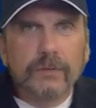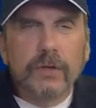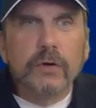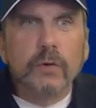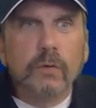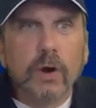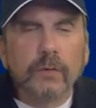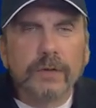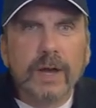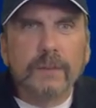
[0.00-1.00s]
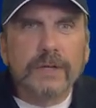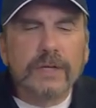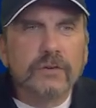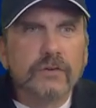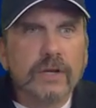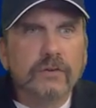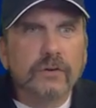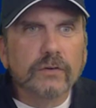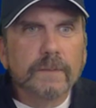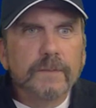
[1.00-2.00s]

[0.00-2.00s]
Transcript: the new row, the updated changes.